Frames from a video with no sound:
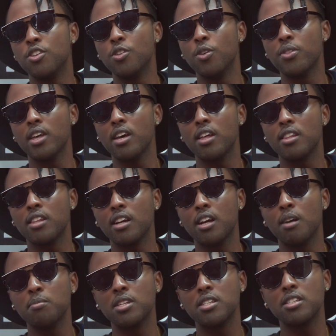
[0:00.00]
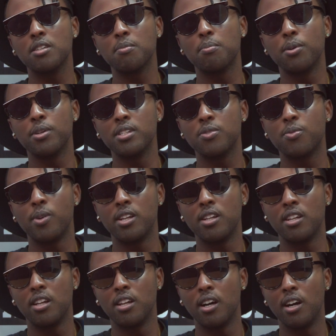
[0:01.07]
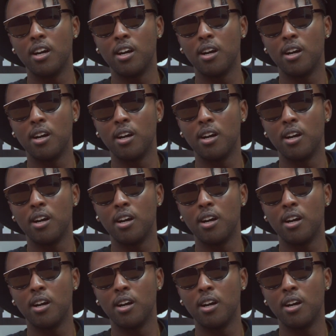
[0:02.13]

You know, there comes a certain point when,